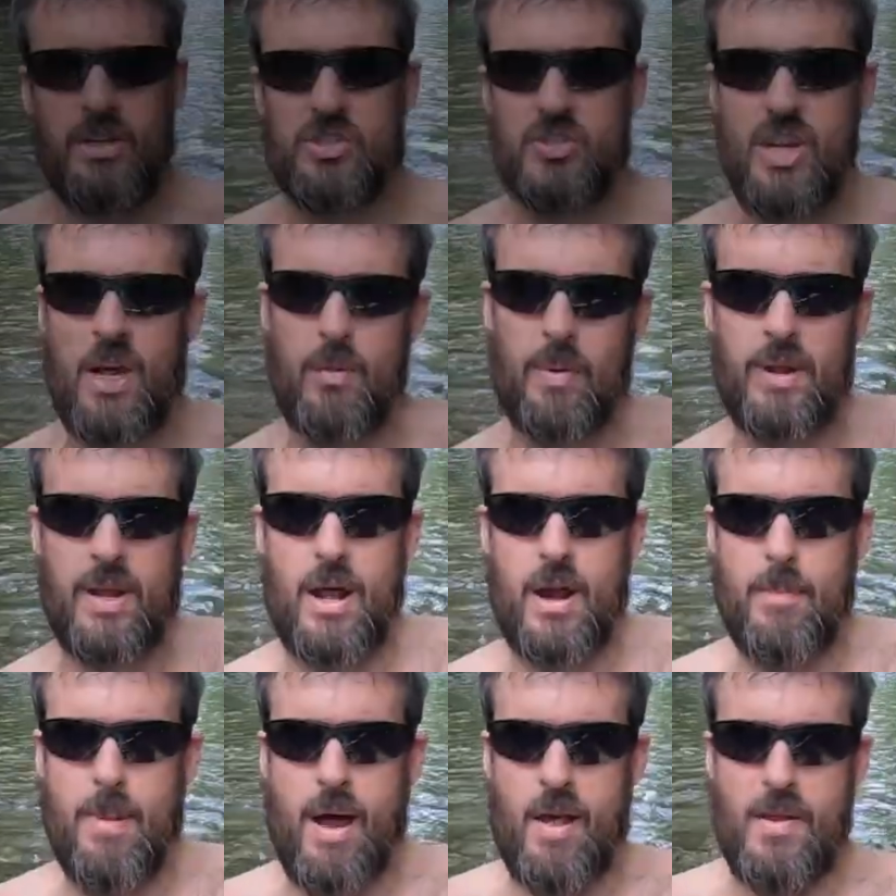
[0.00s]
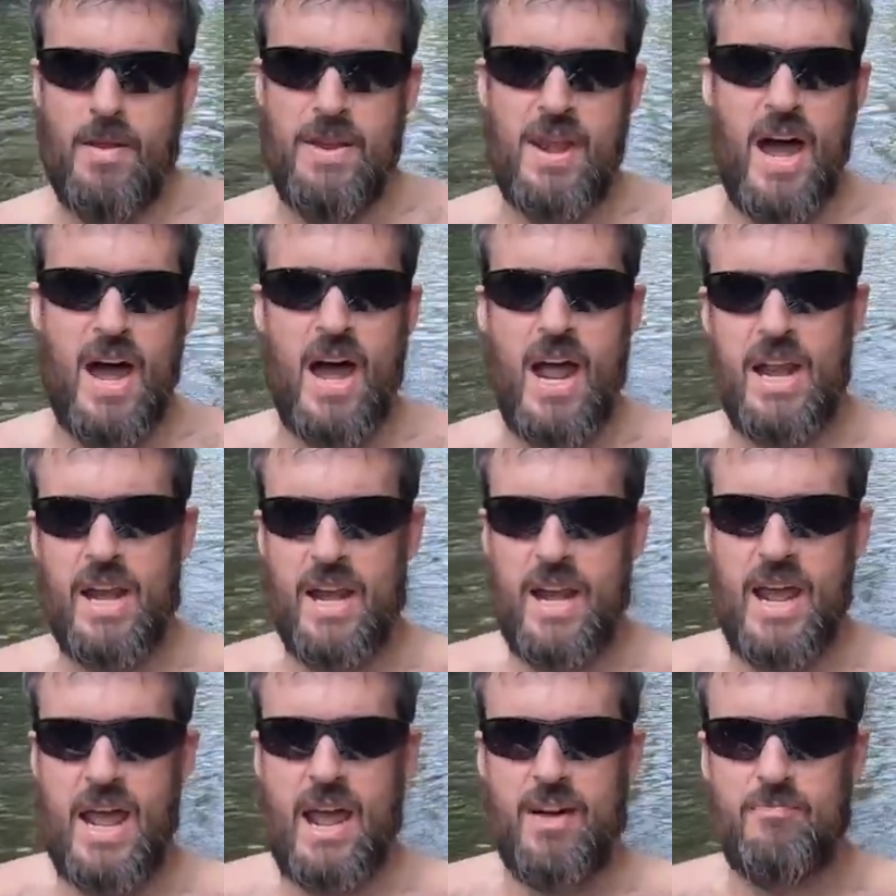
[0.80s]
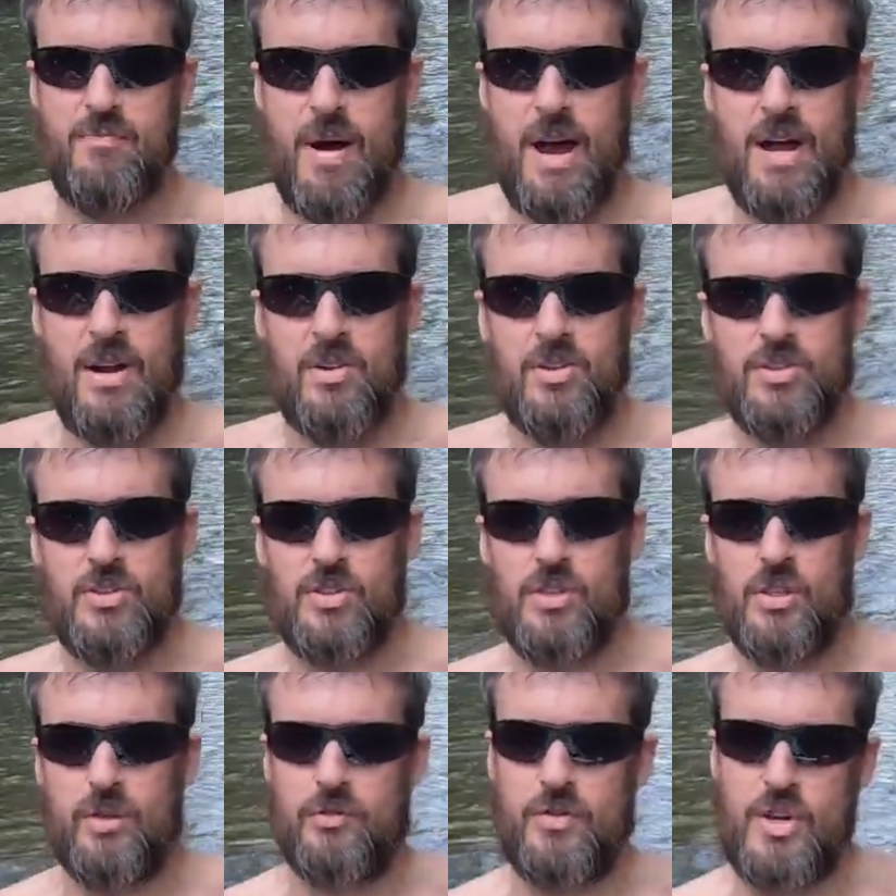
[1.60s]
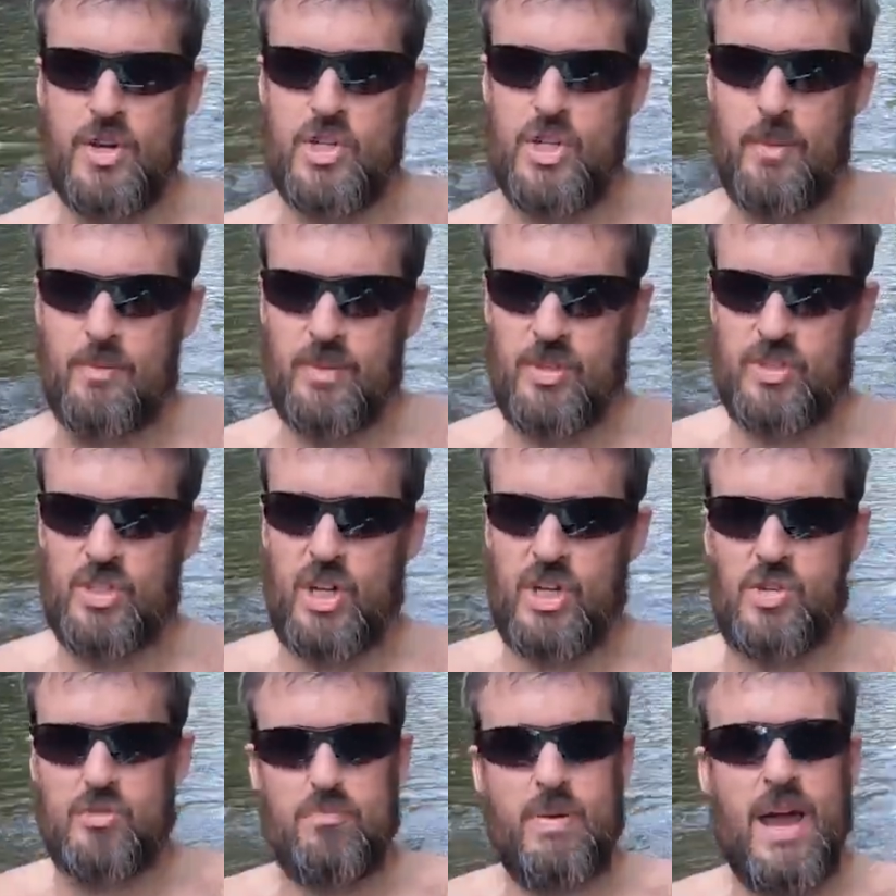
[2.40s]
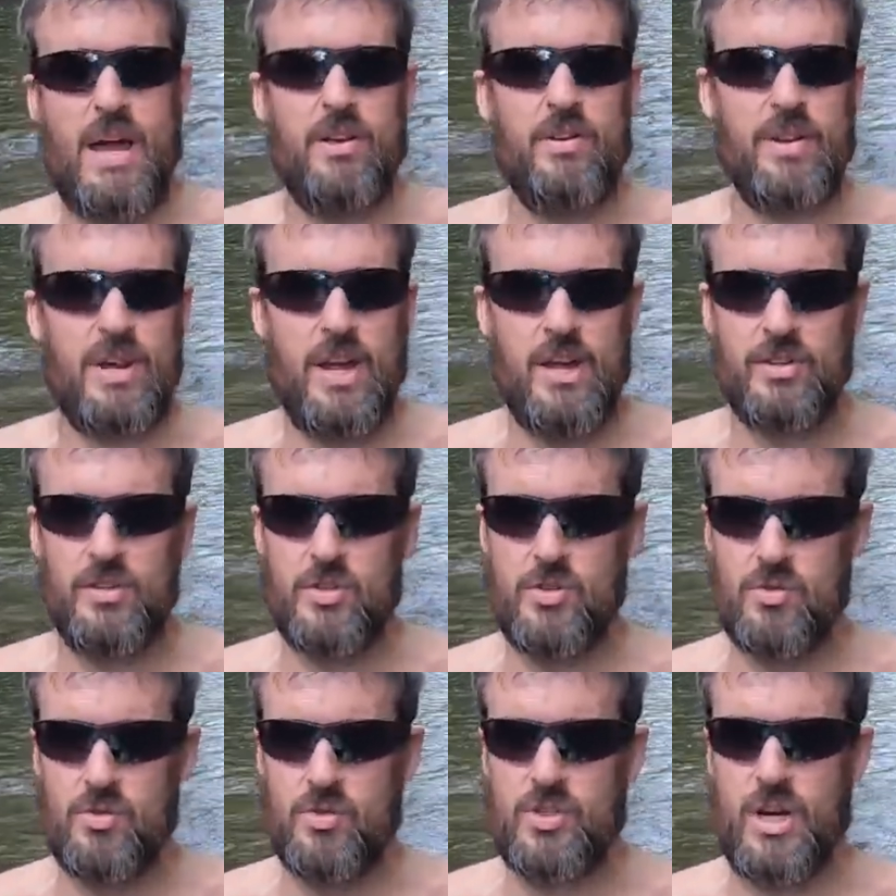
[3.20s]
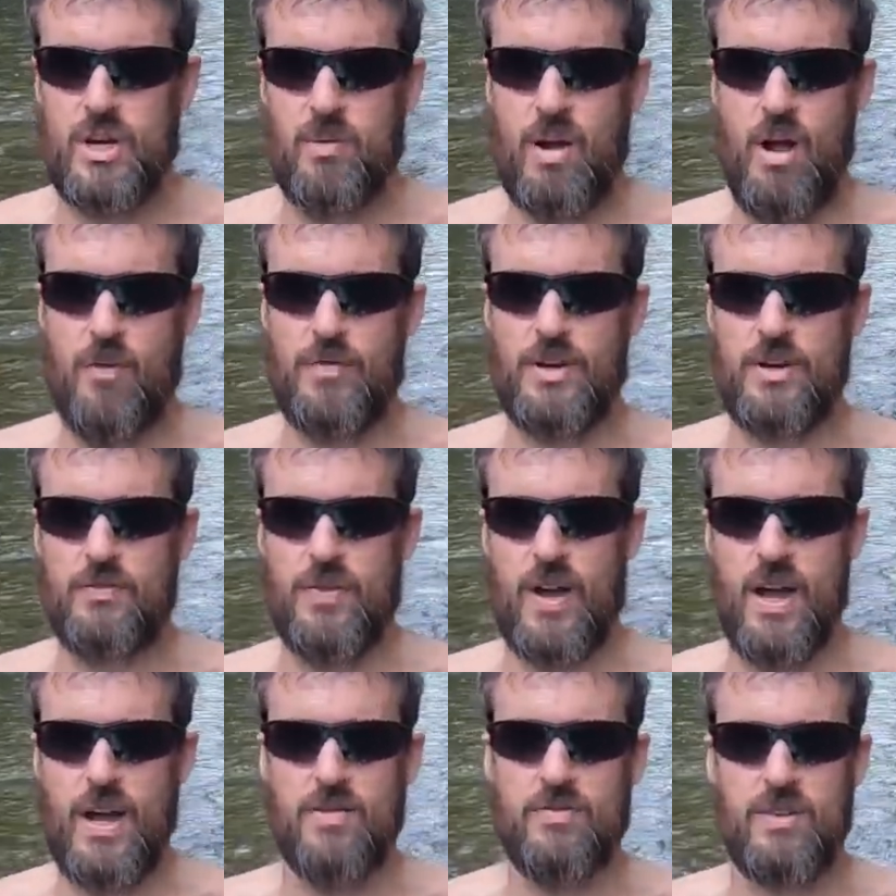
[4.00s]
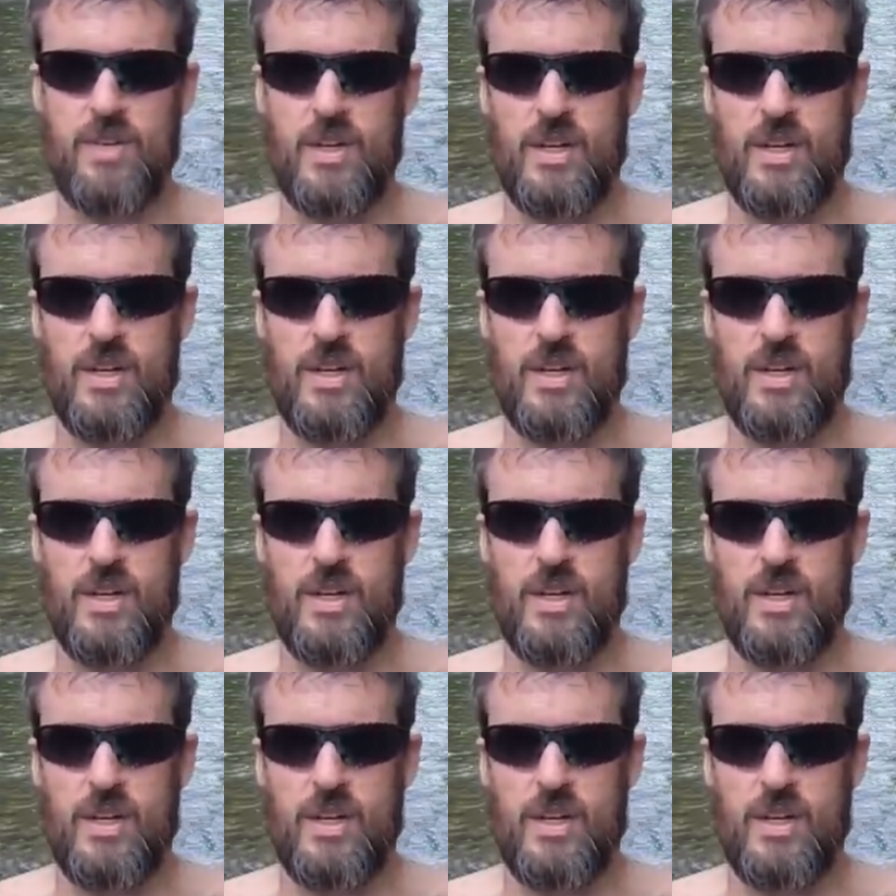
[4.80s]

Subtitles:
I said, we got about 9.5 miles to finish up this section paddle down to State Route 55.